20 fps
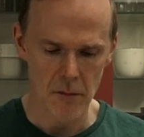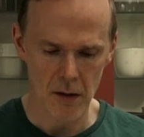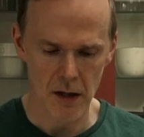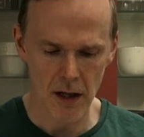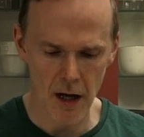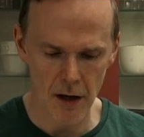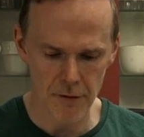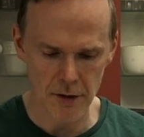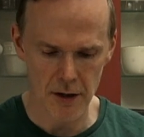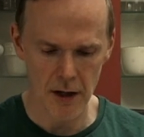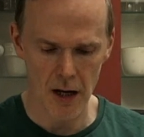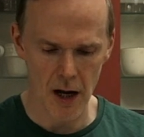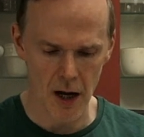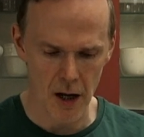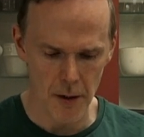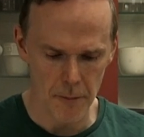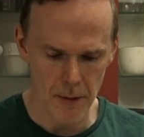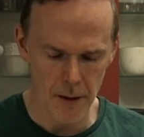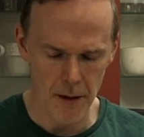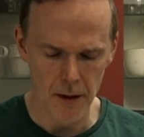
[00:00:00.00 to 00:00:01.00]
Cover it
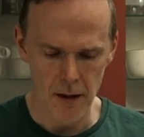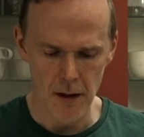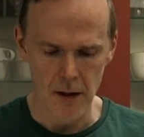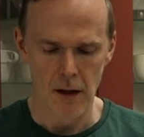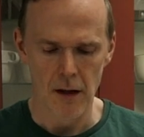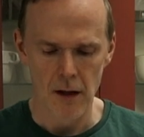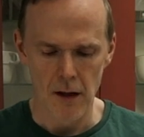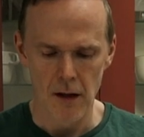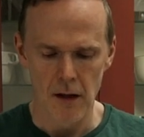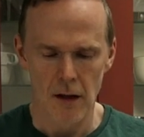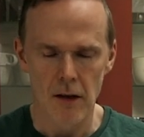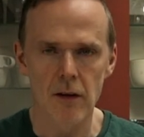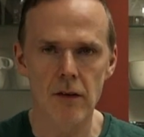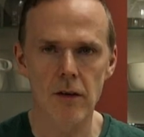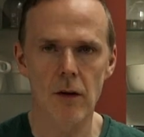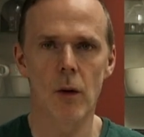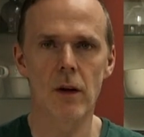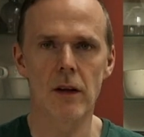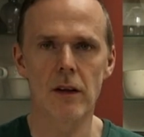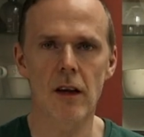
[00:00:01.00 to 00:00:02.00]
up
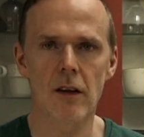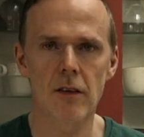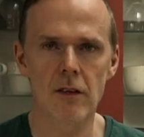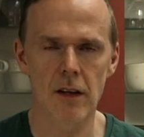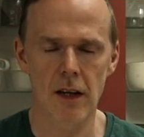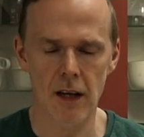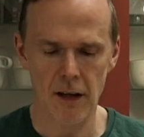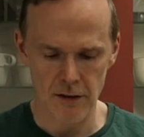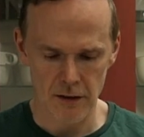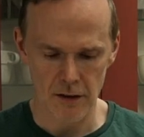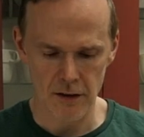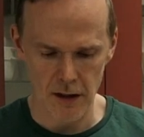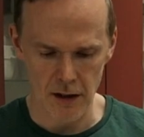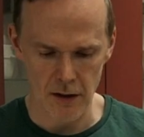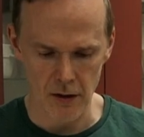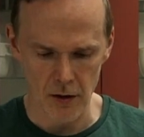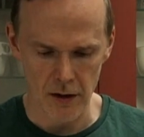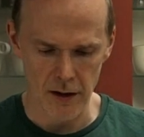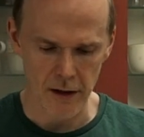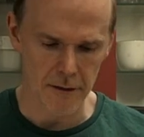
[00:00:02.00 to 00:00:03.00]
so it doesn't get
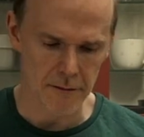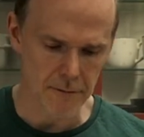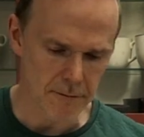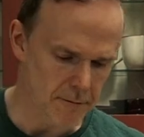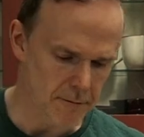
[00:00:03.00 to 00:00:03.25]
skin on it.